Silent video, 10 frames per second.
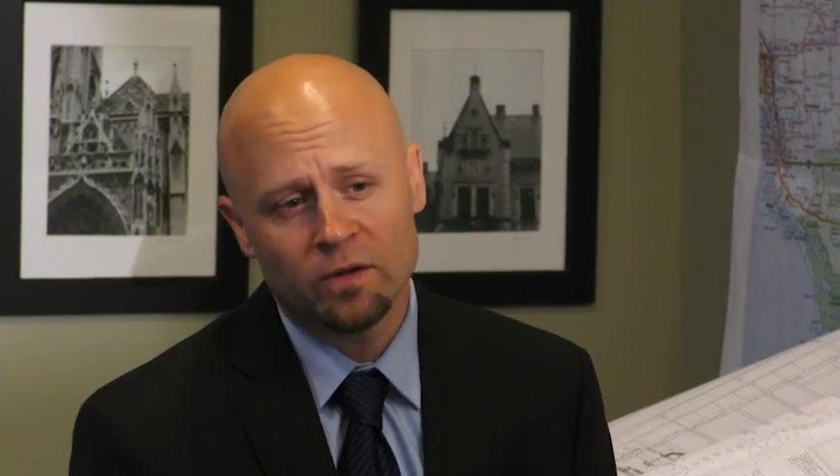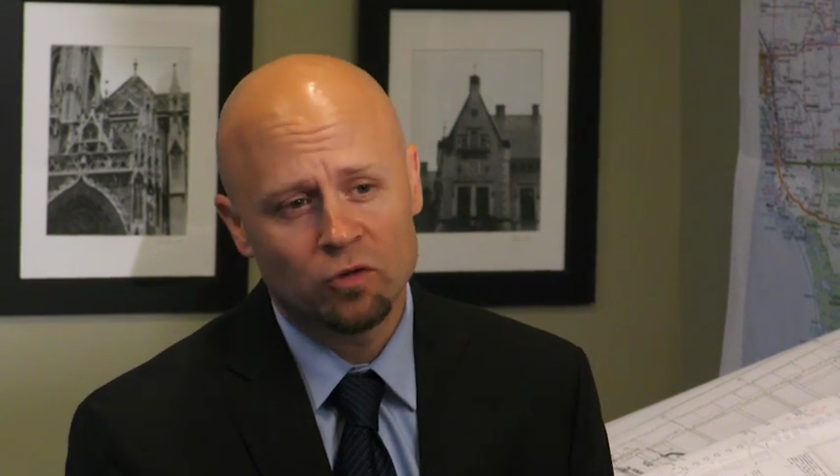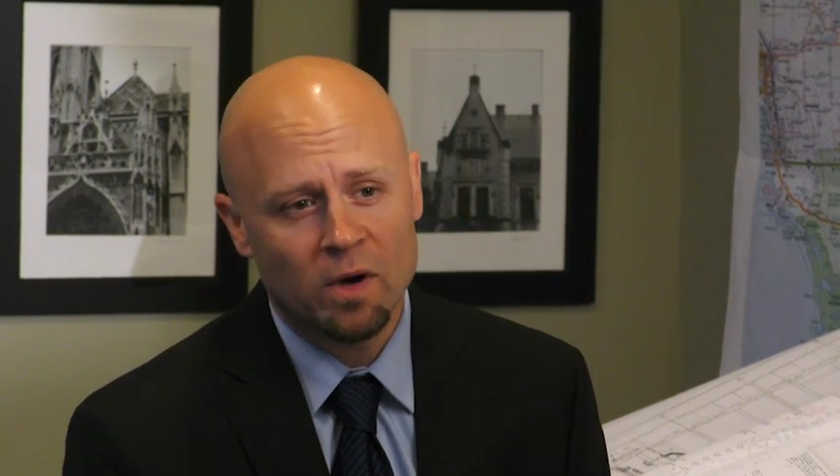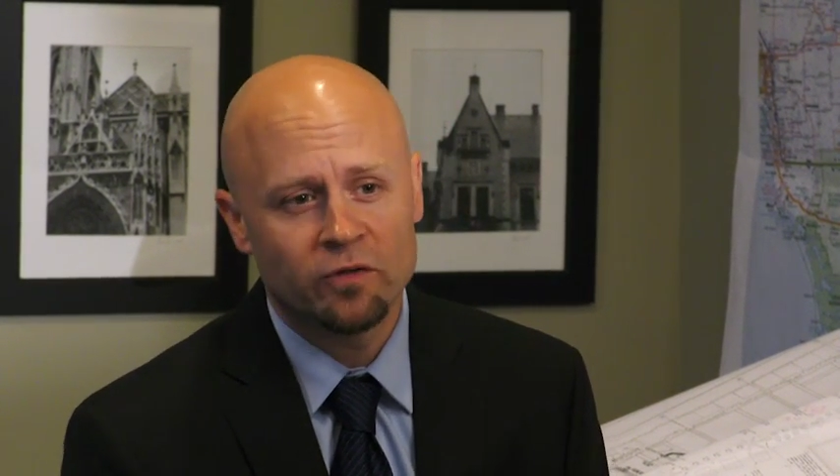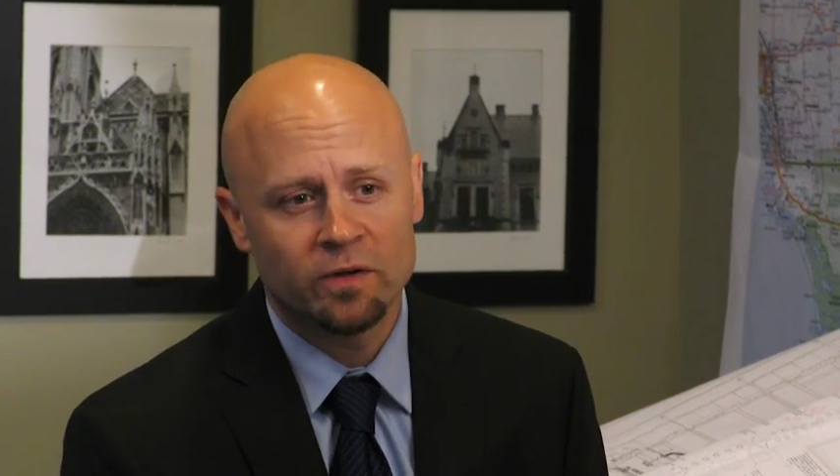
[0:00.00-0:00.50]

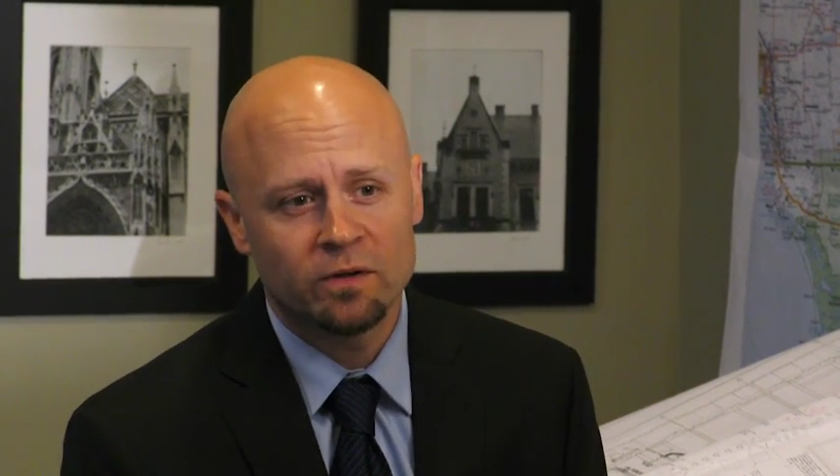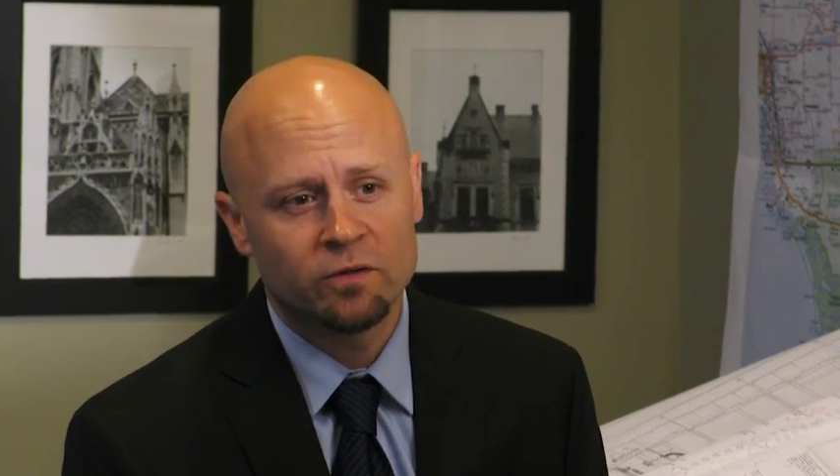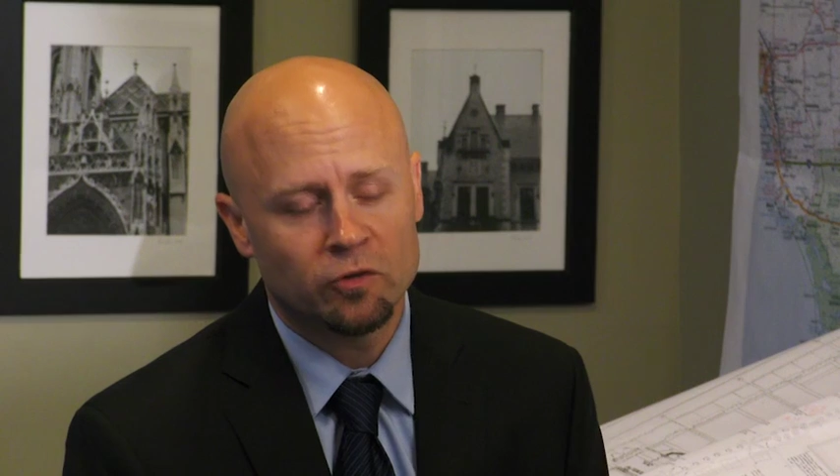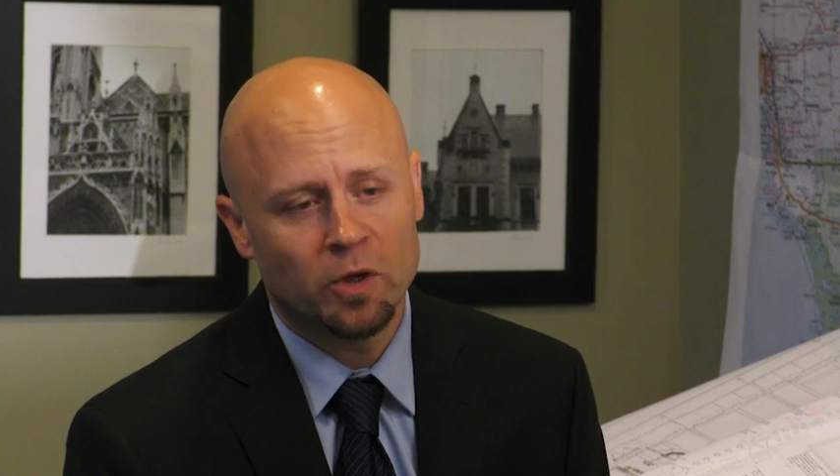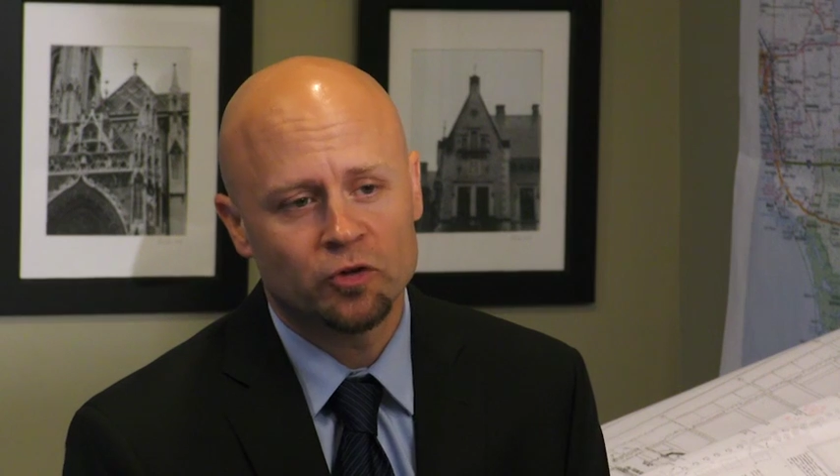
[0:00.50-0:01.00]
these
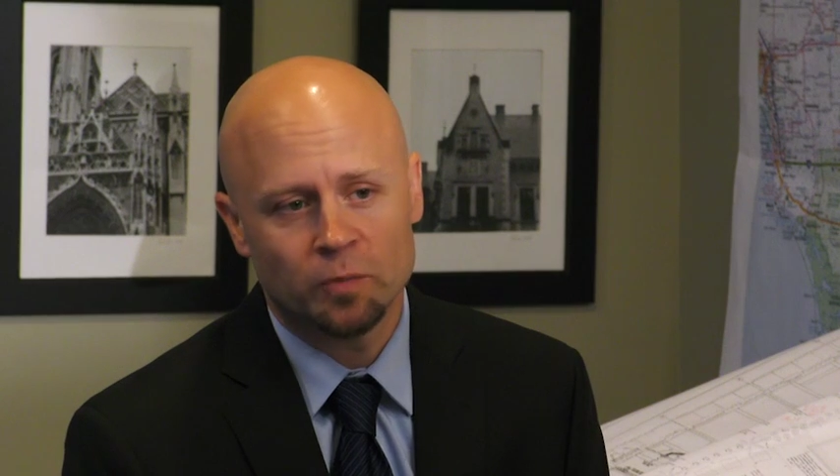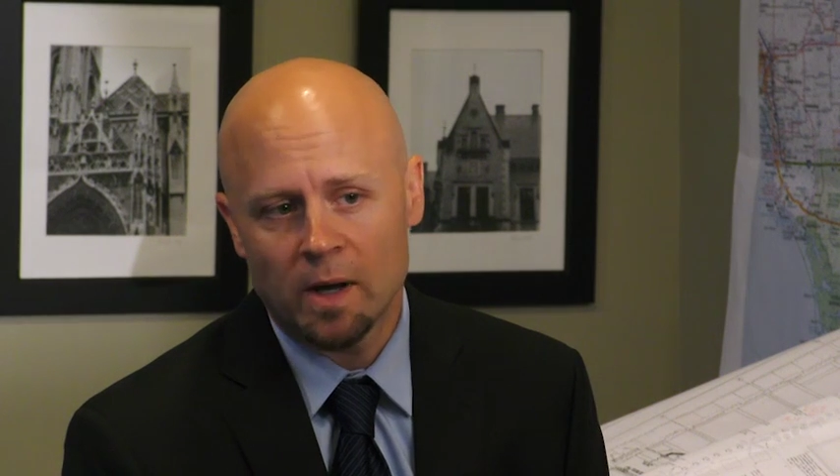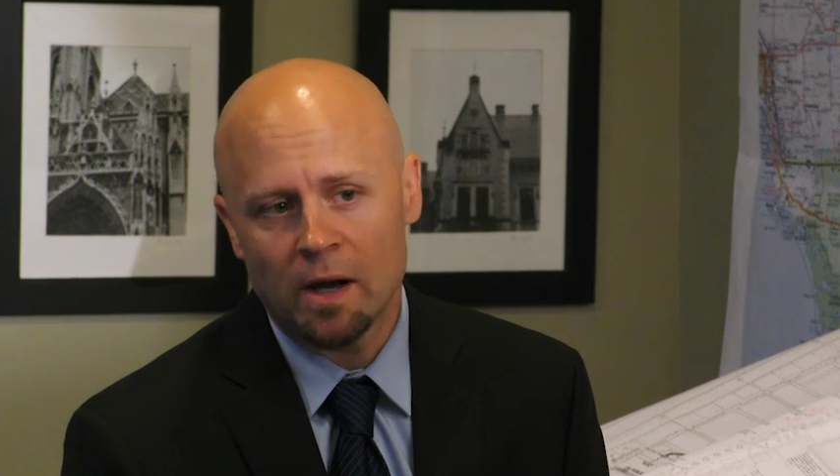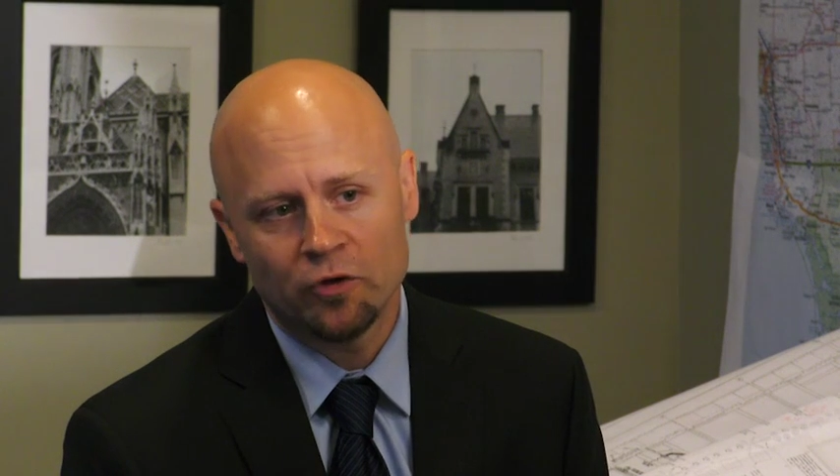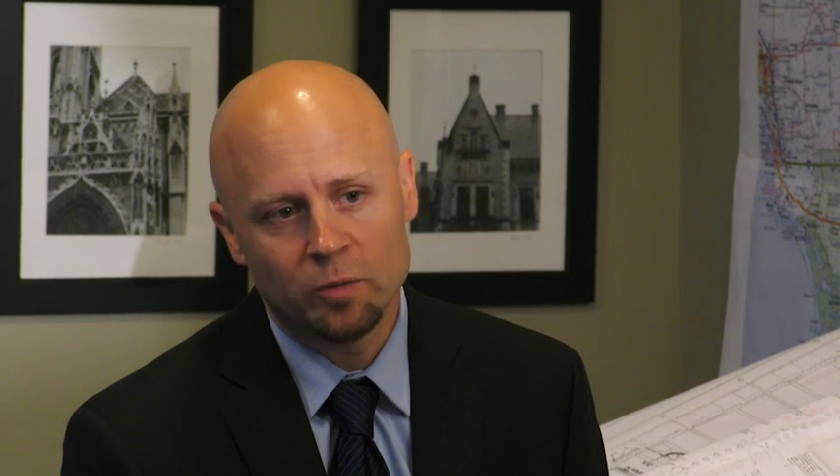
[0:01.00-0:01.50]
residents as much as
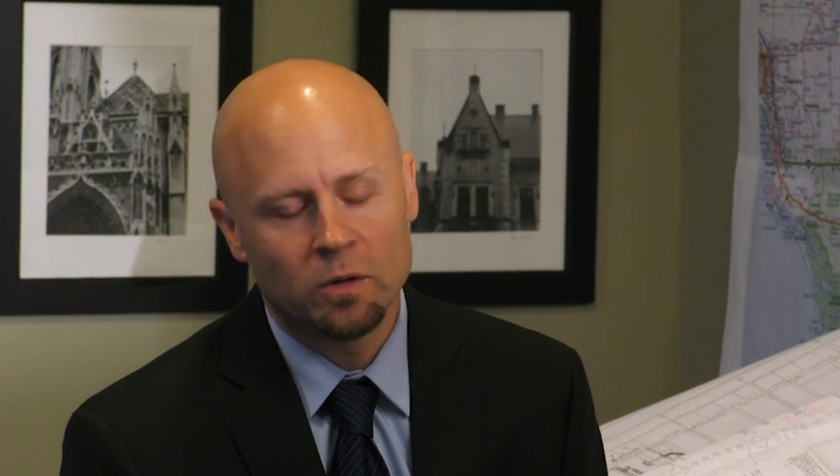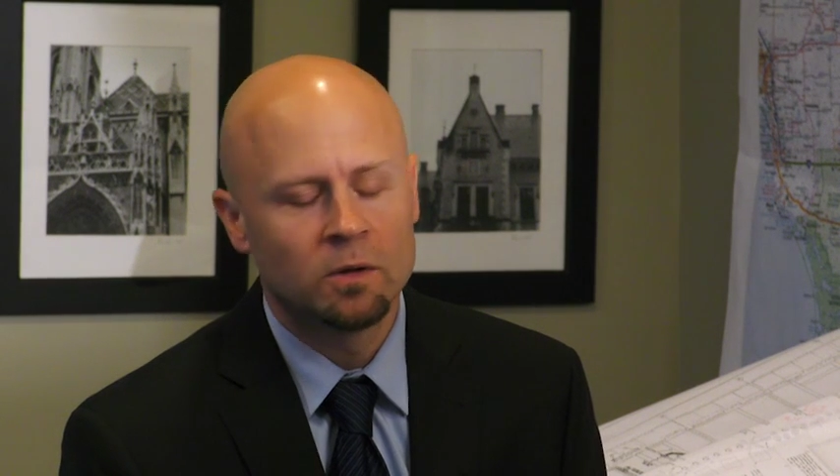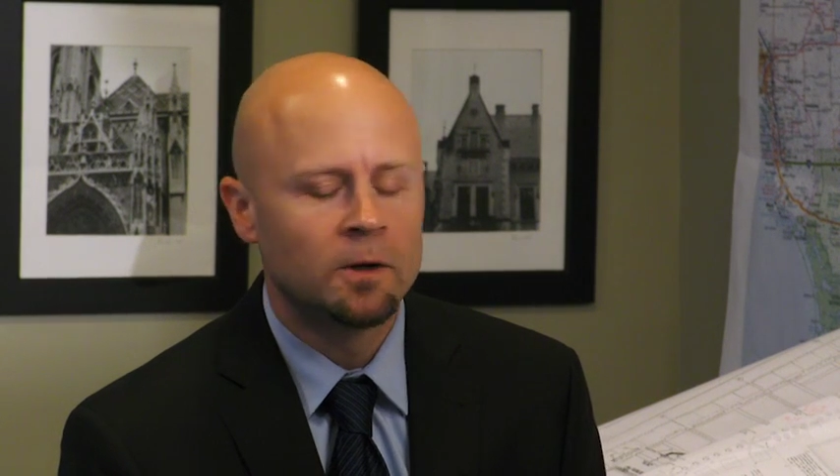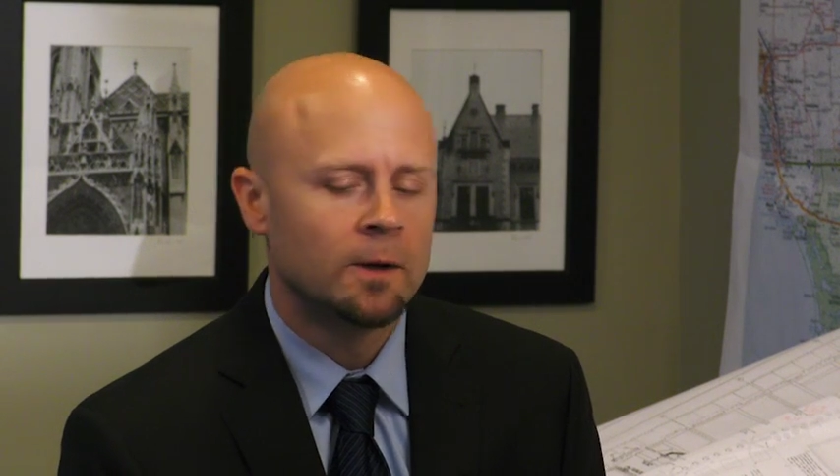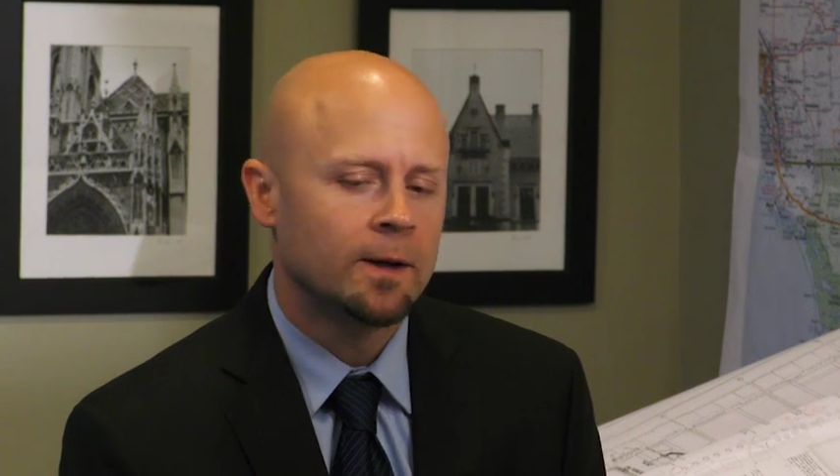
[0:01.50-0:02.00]
possible.